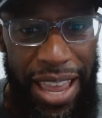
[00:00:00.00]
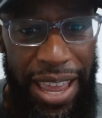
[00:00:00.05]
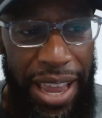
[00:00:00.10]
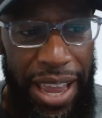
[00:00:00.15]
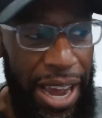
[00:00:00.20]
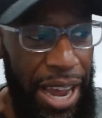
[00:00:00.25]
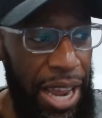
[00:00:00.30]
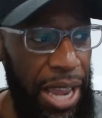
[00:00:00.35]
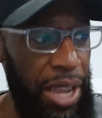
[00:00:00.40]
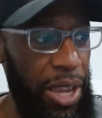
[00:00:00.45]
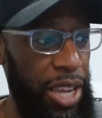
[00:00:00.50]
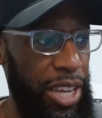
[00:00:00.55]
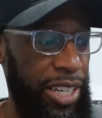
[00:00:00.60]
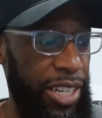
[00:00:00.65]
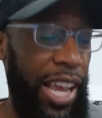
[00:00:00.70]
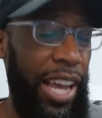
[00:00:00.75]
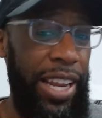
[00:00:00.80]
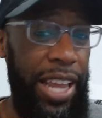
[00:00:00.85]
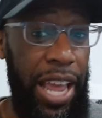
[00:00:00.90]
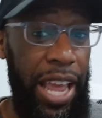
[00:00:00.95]
AI,
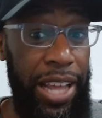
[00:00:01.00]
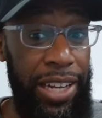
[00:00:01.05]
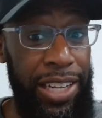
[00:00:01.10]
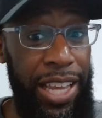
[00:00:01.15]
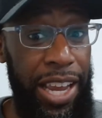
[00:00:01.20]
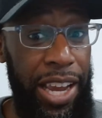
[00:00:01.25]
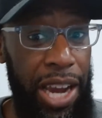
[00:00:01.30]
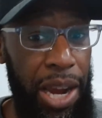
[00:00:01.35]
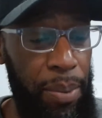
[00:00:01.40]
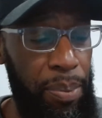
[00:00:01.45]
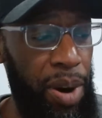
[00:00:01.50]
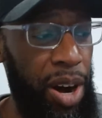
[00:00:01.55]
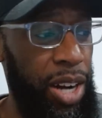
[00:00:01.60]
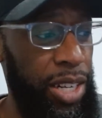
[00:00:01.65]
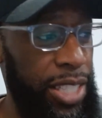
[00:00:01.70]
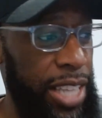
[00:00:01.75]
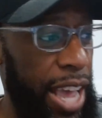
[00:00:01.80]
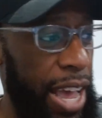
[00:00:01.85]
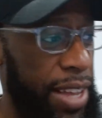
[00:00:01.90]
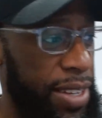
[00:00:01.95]
an AI
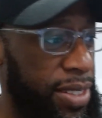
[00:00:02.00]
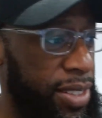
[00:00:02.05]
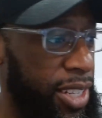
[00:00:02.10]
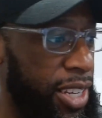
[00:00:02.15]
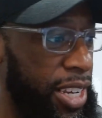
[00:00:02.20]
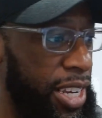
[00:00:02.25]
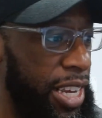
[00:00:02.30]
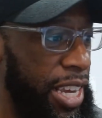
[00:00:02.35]
podcast.